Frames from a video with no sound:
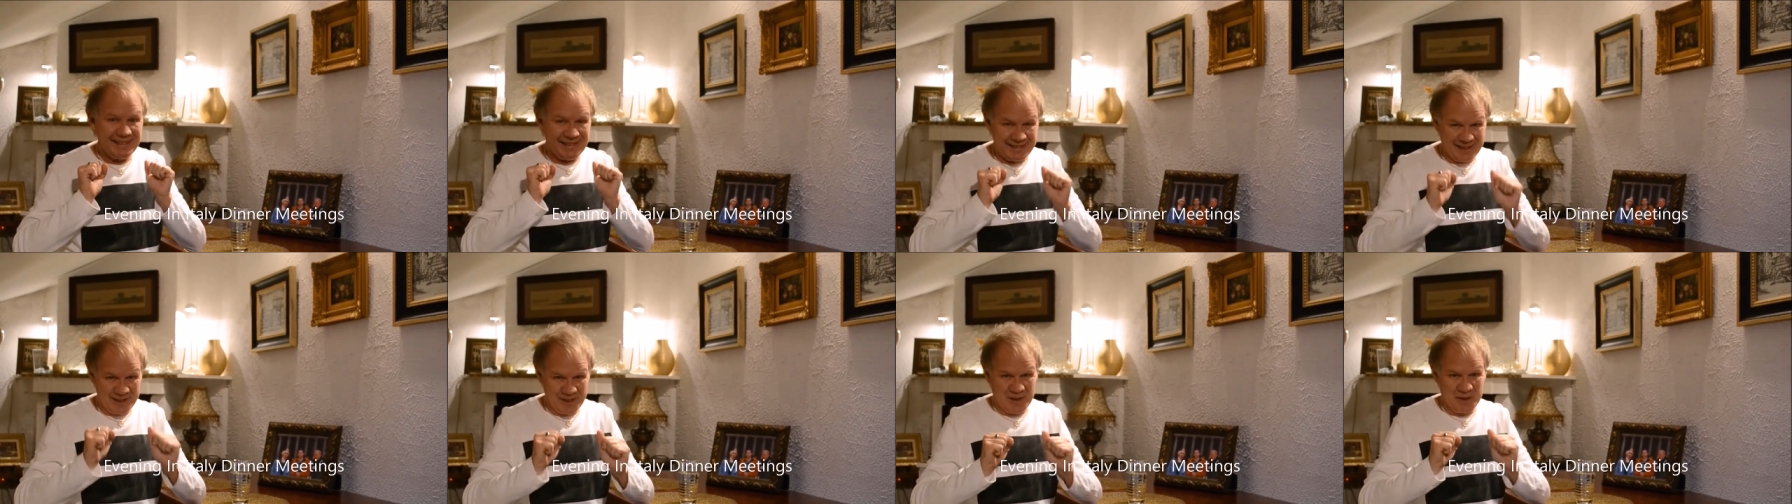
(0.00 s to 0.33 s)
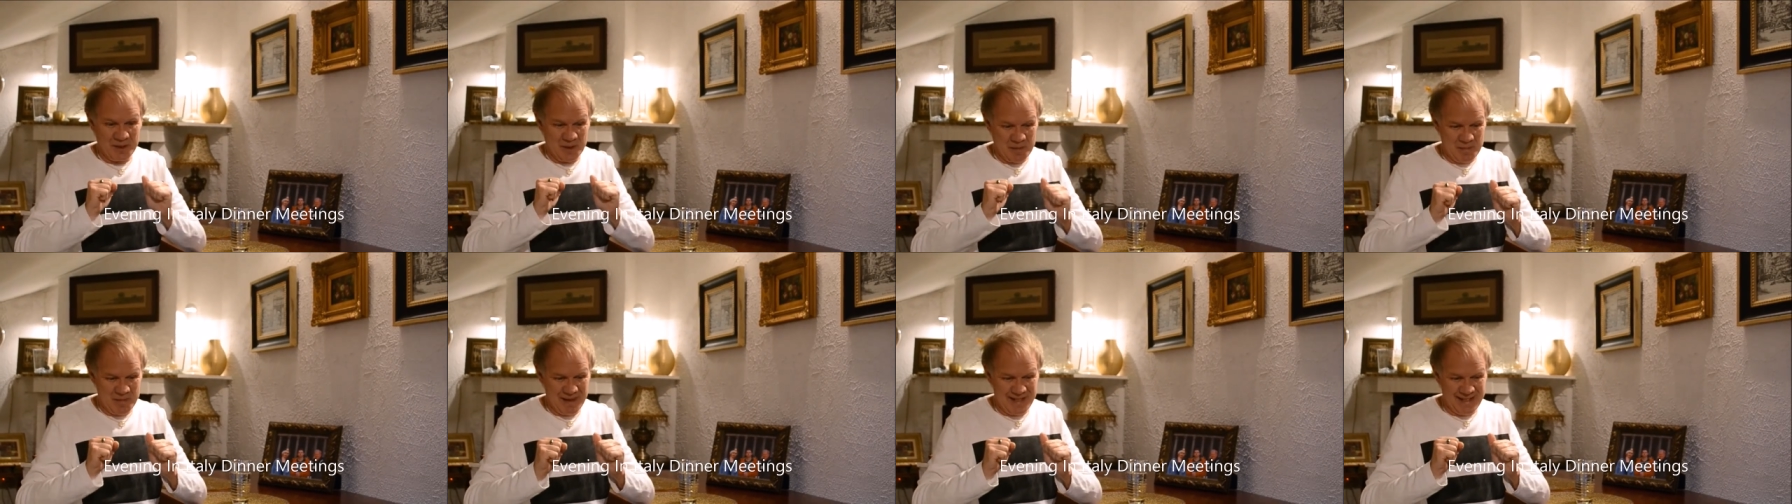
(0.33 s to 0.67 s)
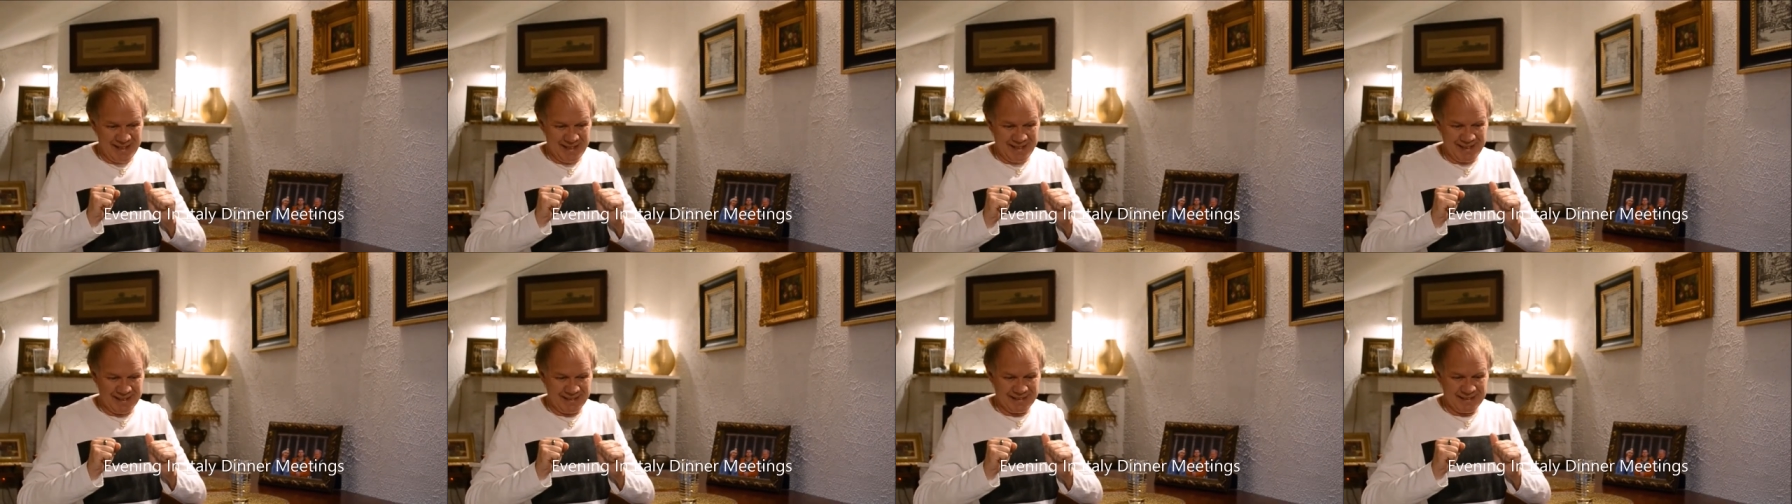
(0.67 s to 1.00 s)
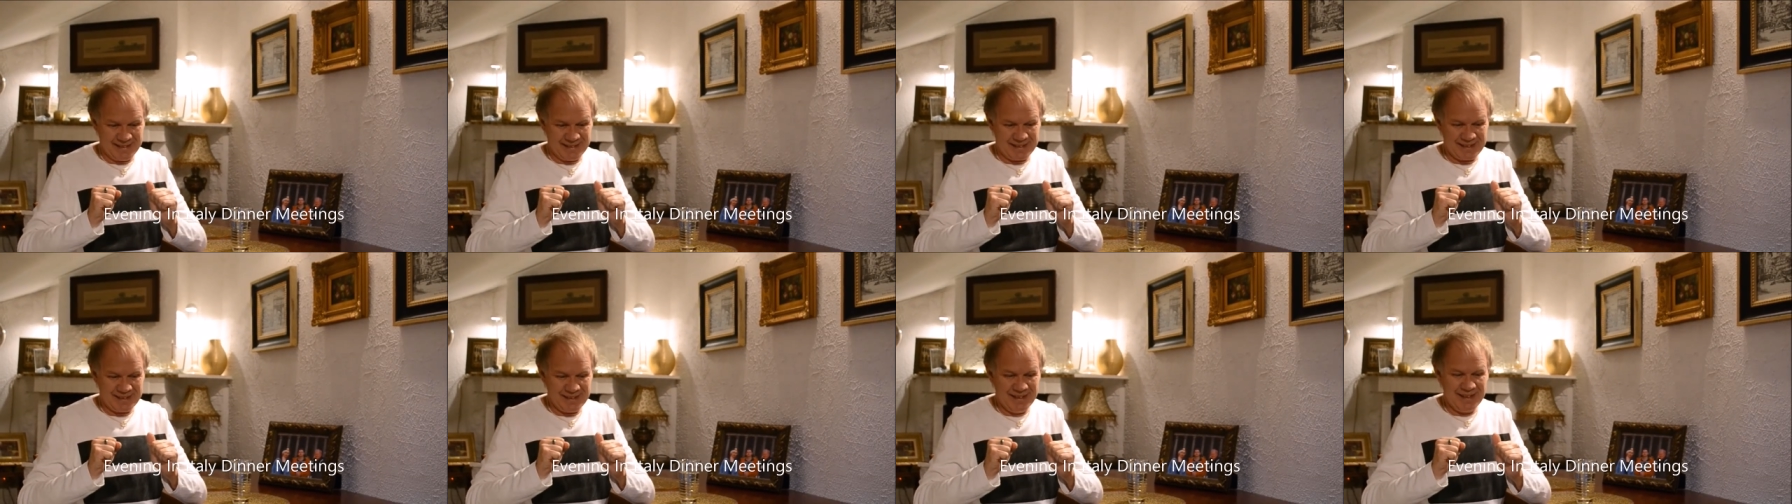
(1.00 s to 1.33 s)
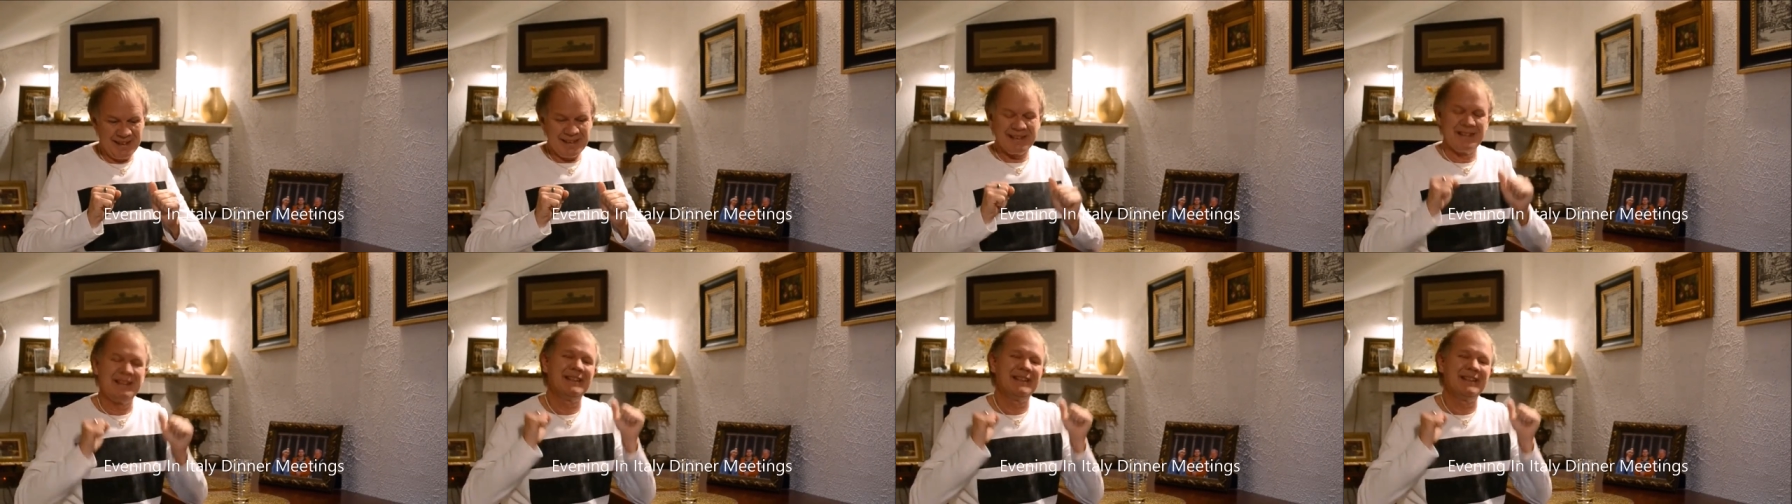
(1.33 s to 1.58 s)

dinner meetings.